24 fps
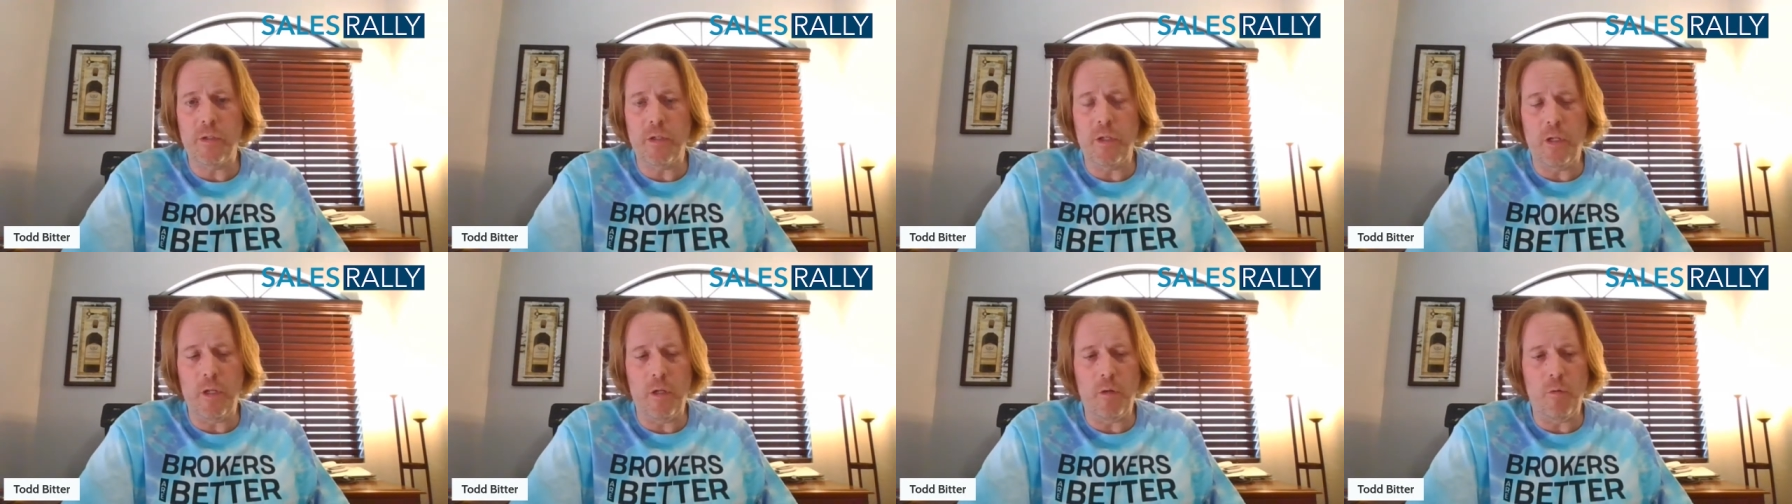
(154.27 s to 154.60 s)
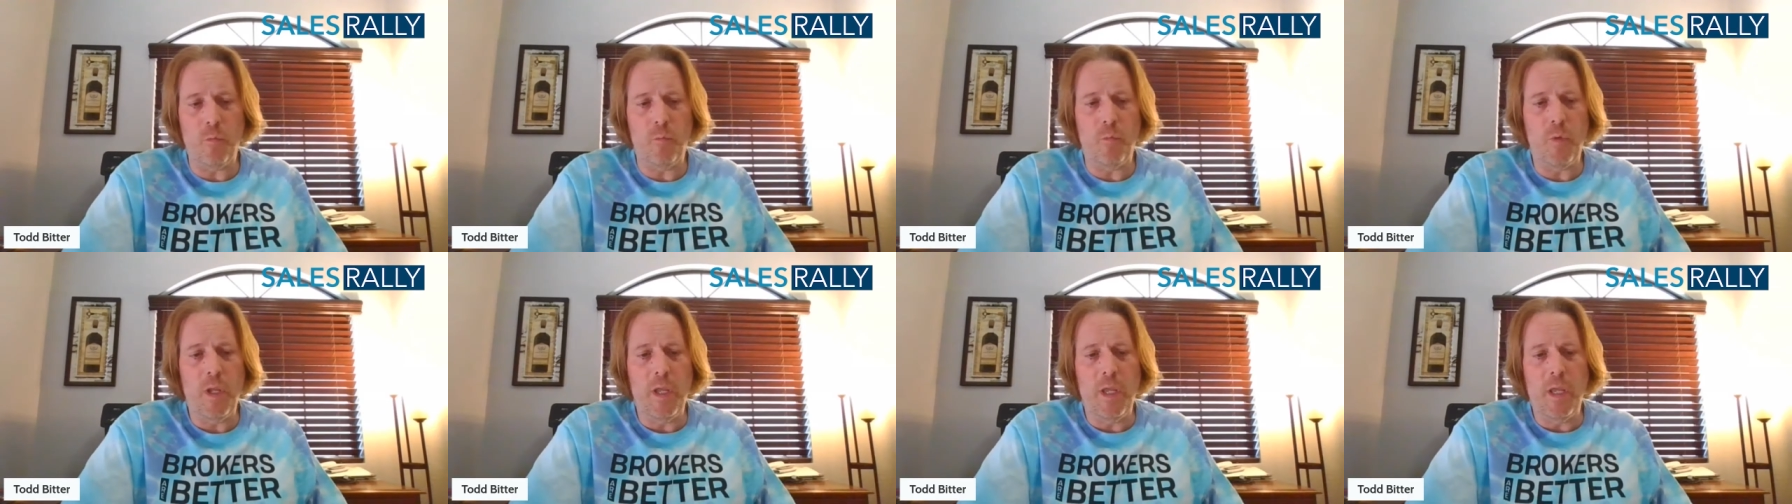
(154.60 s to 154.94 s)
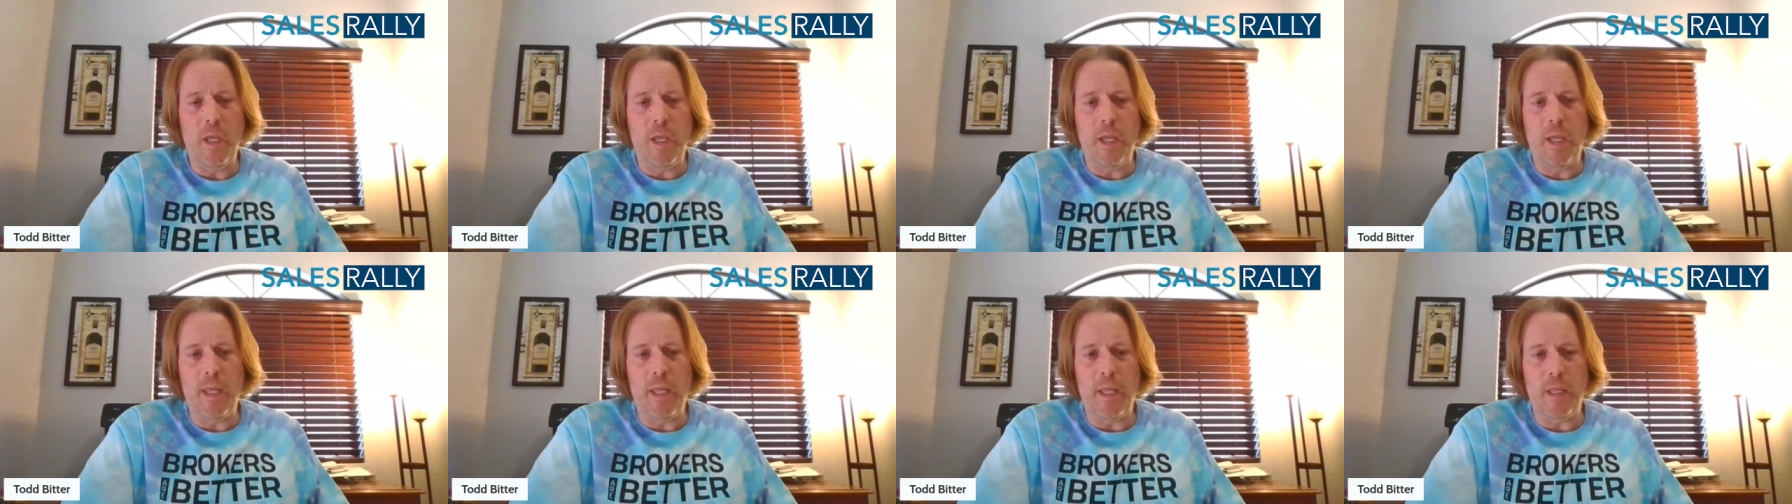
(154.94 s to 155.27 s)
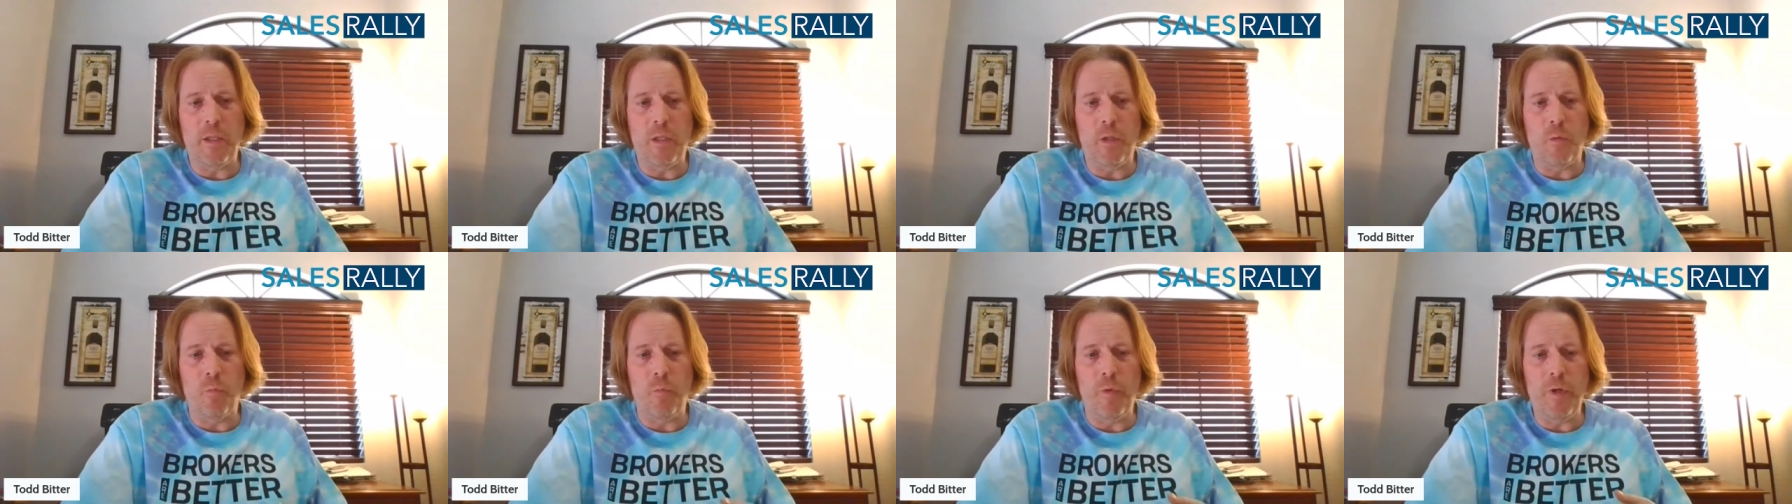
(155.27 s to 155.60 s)
You know,
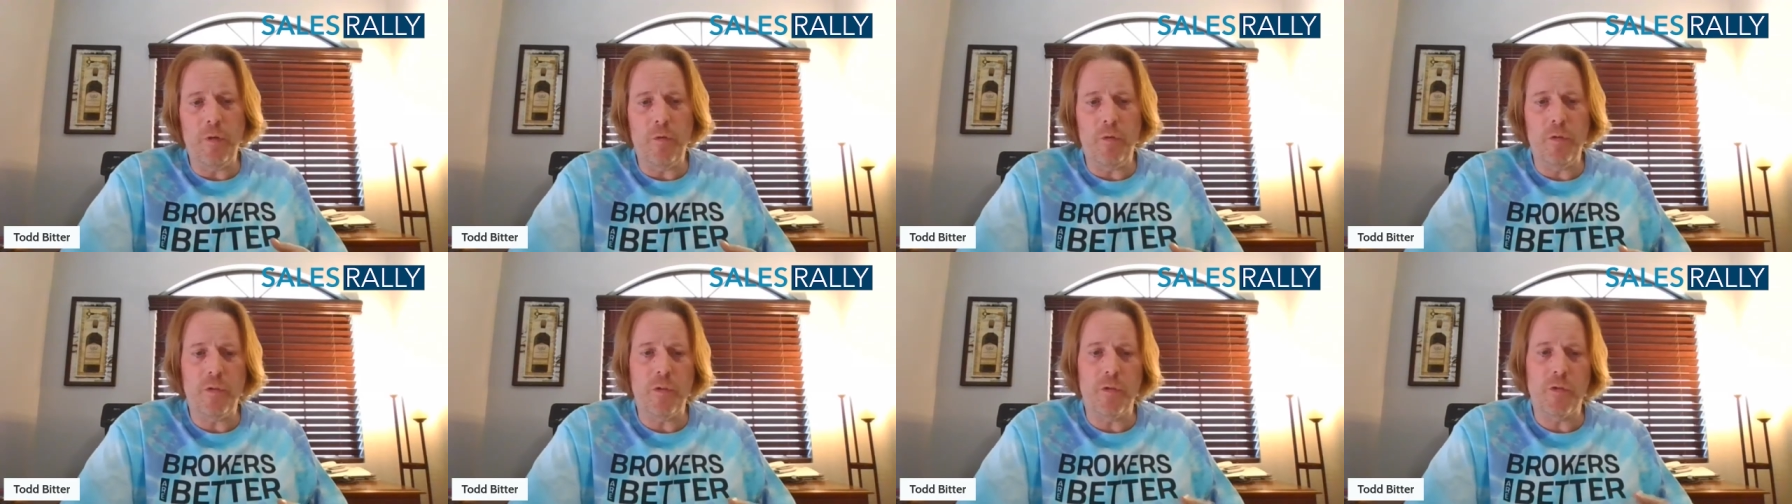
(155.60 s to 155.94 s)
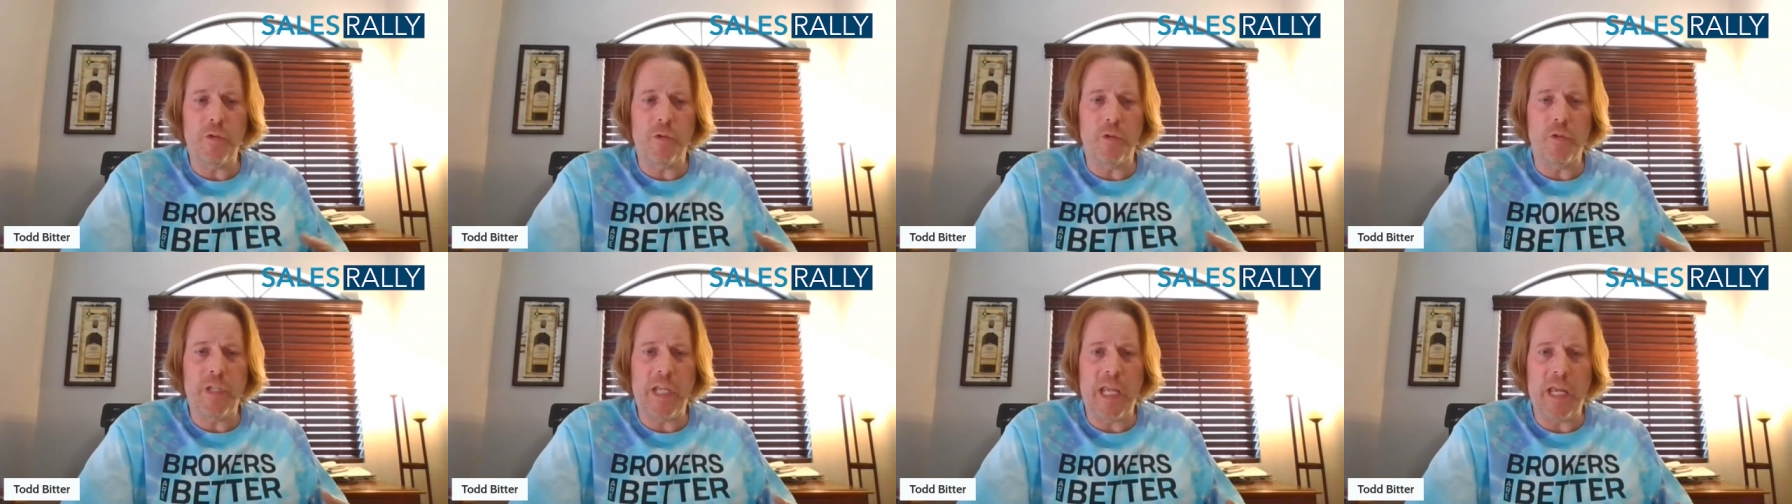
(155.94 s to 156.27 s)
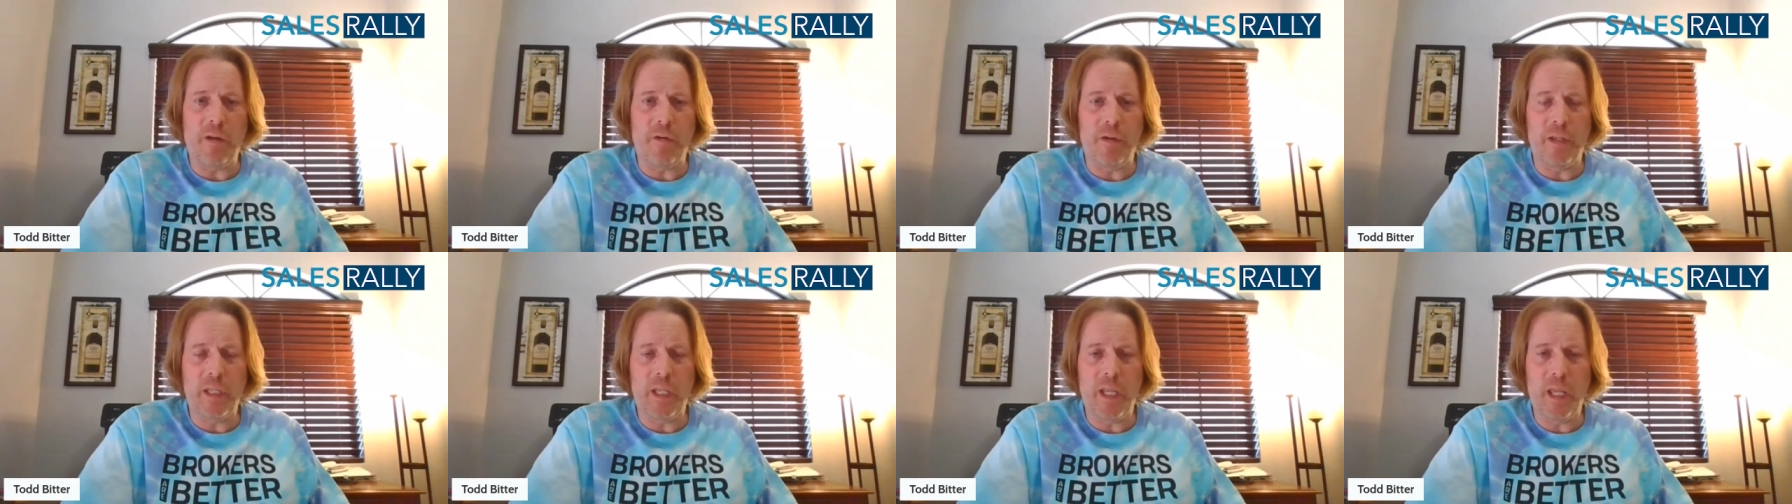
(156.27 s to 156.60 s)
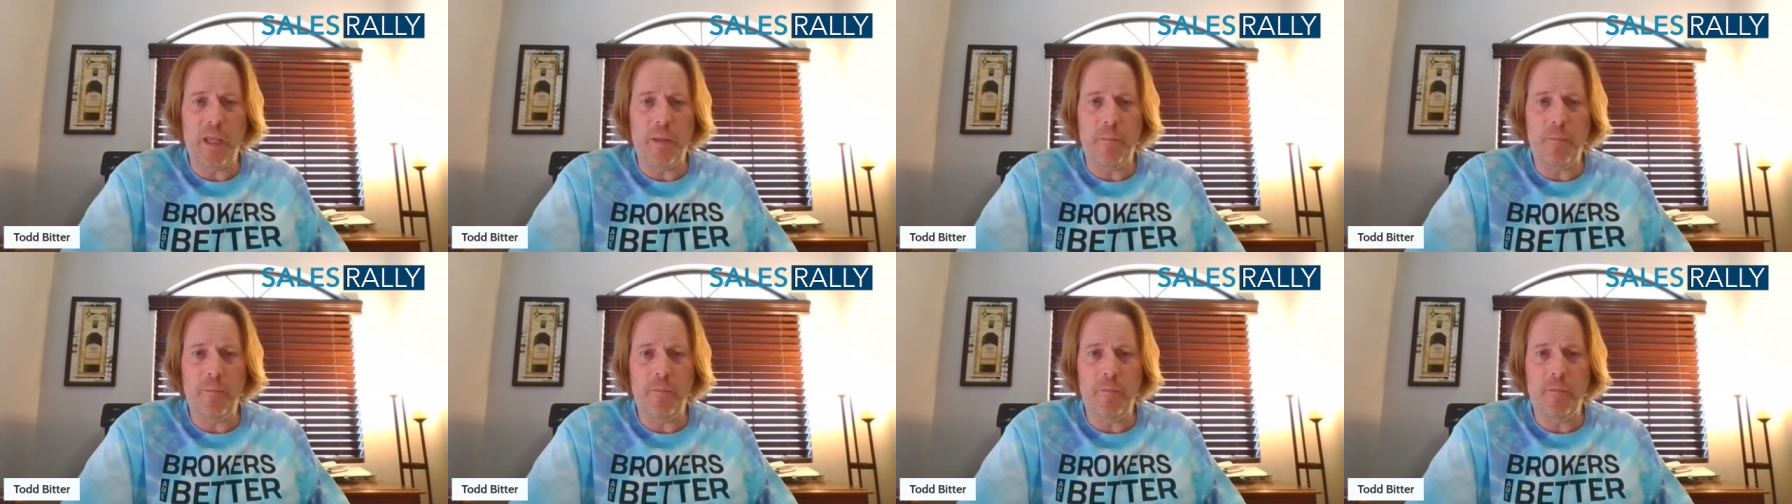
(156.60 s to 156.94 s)
the realtors are telling
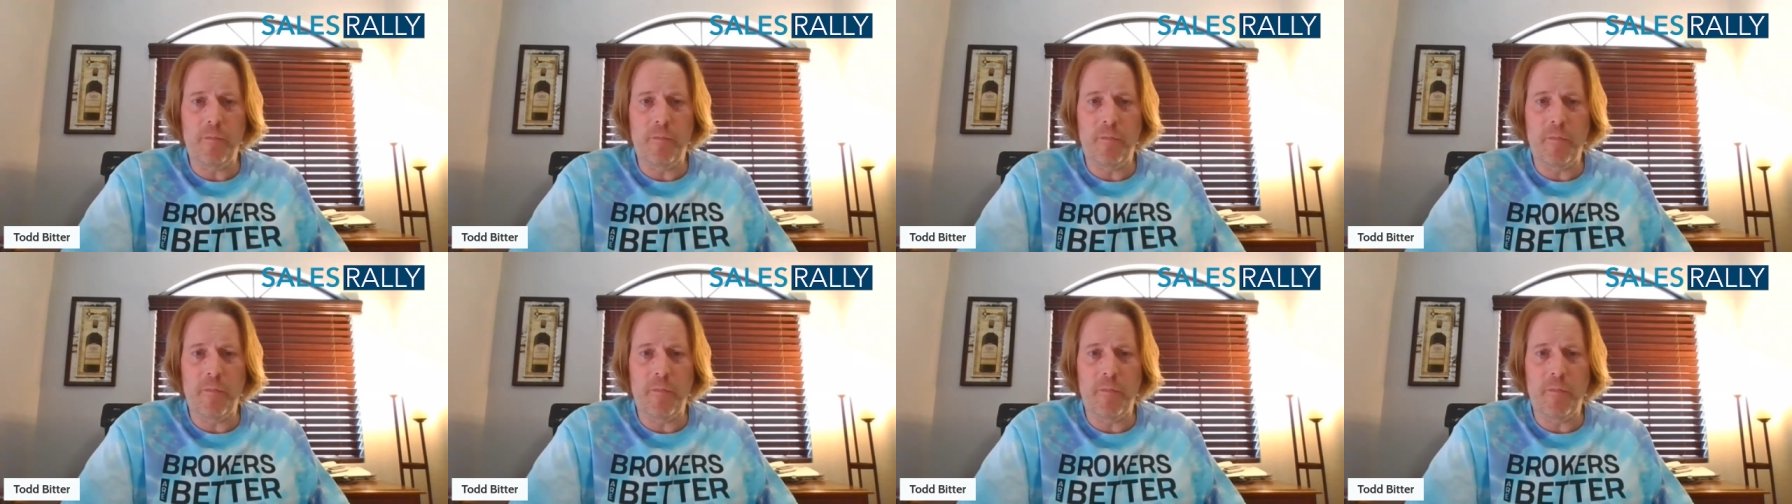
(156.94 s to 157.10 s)
them